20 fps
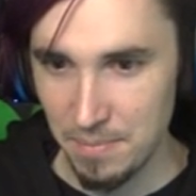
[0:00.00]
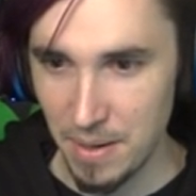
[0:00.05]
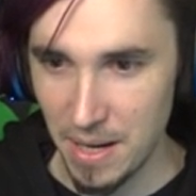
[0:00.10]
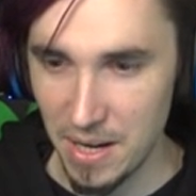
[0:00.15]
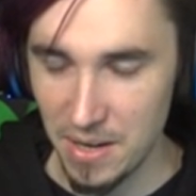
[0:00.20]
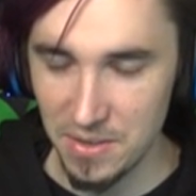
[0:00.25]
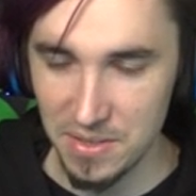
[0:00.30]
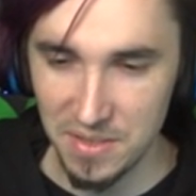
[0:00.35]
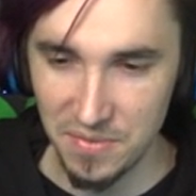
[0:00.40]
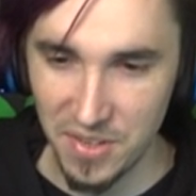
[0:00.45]

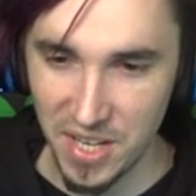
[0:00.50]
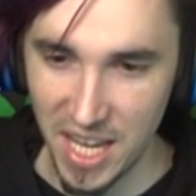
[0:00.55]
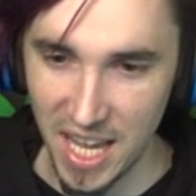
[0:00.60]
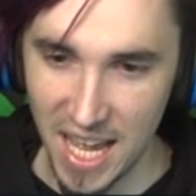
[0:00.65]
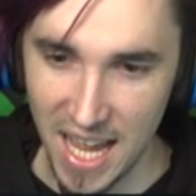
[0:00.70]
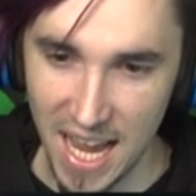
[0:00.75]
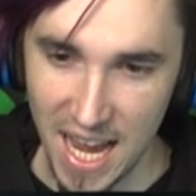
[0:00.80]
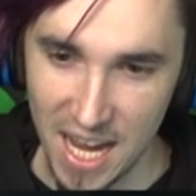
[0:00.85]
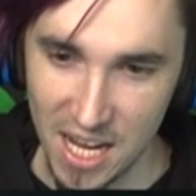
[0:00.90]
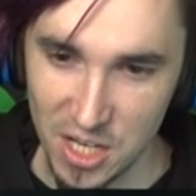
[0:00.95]
Bundles of
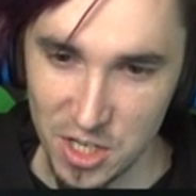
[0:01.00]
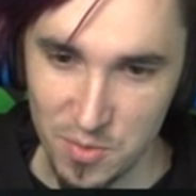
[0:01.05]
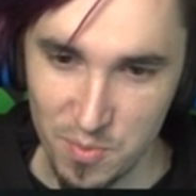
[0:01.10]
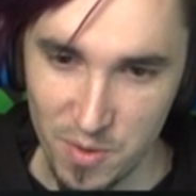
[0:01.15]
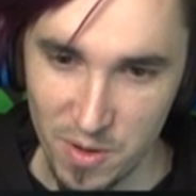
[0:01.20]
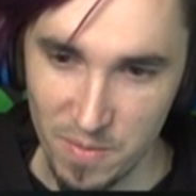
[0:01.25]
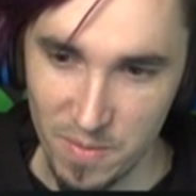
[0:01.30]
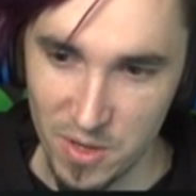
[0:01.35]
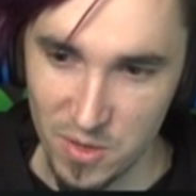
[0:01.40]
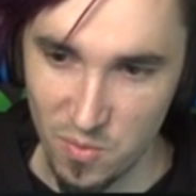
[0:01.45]
cash.
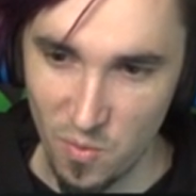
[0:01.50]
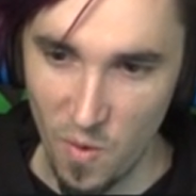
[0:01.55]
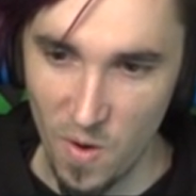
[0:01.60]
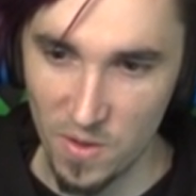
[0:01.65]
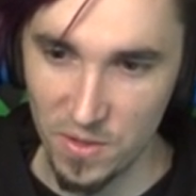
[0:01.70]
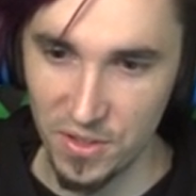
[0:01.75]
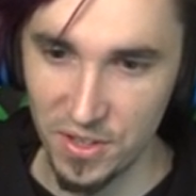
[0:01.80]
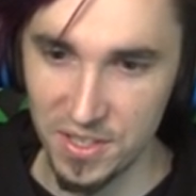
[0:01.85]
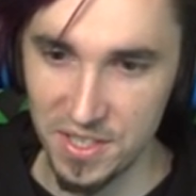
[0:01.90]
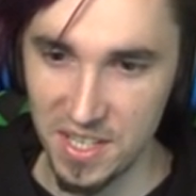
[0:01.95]
Pretty much
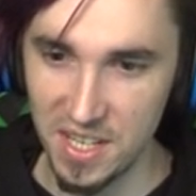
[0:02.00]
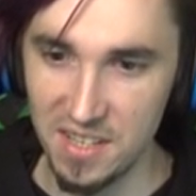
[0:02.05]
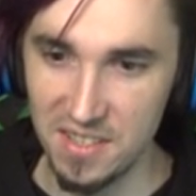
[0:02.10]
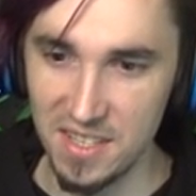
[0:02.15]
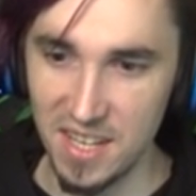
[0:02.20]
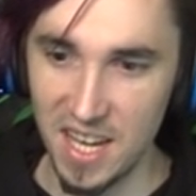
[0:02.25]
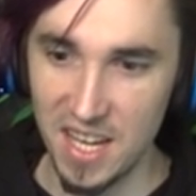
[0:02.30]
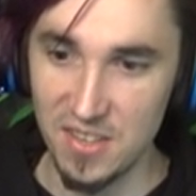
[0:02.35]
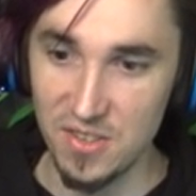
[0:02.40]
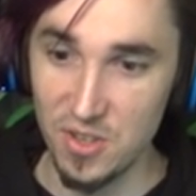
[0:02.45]
worthless these
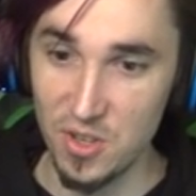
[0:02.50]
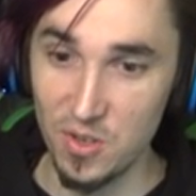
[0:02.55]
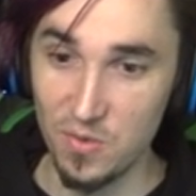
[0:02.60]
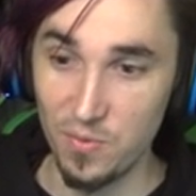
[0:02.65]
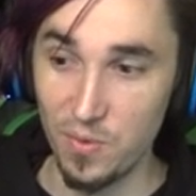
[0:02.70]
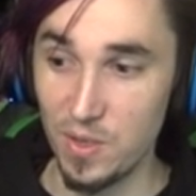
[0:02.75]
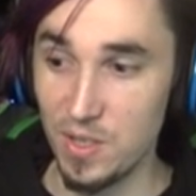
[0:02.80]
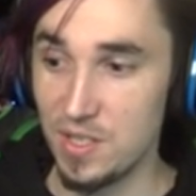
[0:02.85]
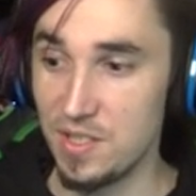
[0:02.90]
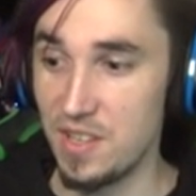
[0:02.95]
days.
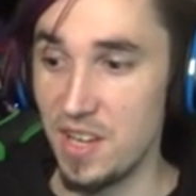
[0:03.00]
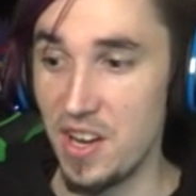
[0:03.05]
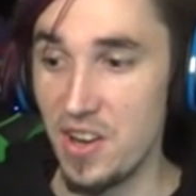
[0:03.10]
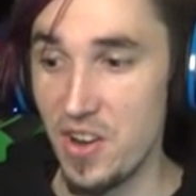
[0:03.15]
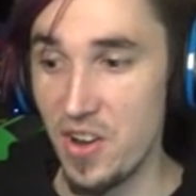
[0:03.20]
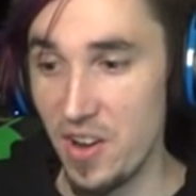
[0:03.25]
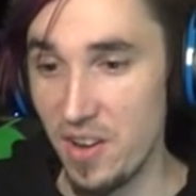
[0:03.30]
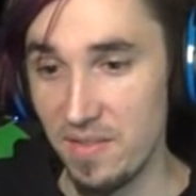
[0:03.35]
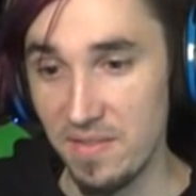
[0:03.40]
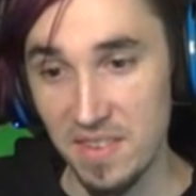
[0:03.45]
Useful as
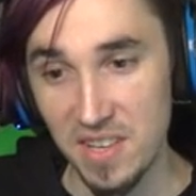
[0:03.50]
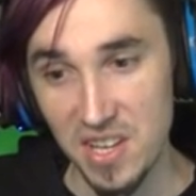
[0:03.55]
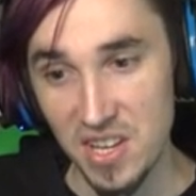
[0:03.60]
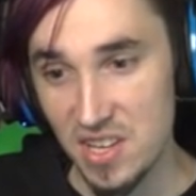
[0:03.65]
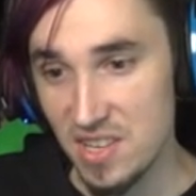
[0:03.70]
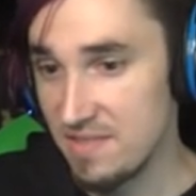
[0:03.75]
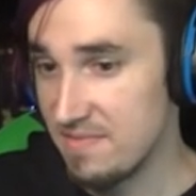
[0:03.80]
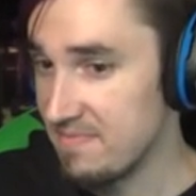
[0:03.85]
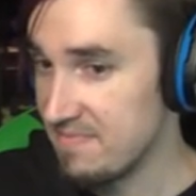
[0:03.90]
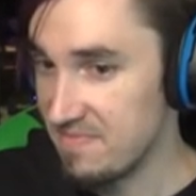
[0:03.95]
Tinder.
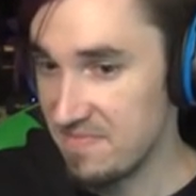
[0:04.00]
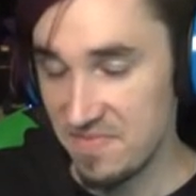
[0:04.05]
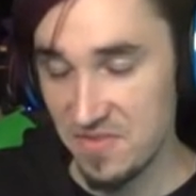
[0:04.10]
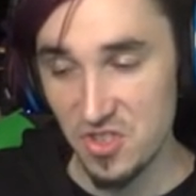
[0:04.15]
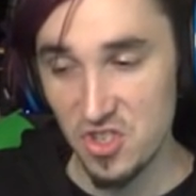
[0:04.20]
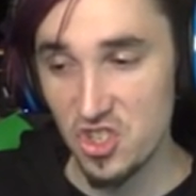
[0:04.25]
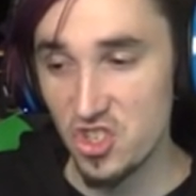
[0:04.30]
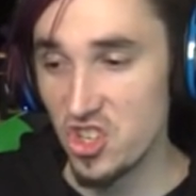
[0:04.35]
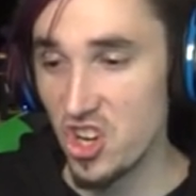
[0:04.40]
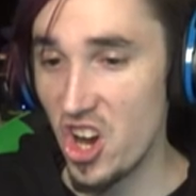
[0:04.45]

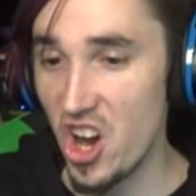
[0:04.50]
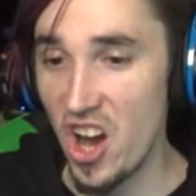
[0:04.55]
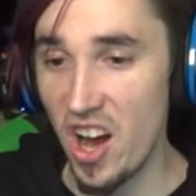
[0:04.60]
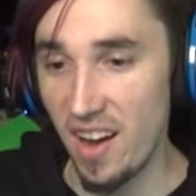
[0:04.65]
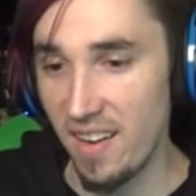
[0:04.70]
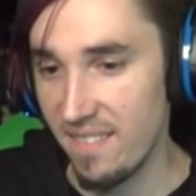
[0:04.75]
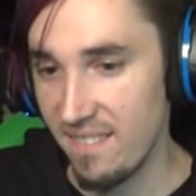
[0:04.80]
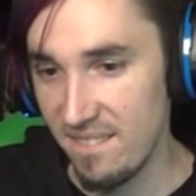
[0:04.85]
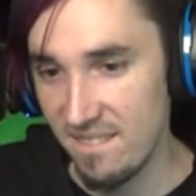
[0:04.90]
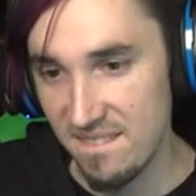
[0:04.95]
Sure.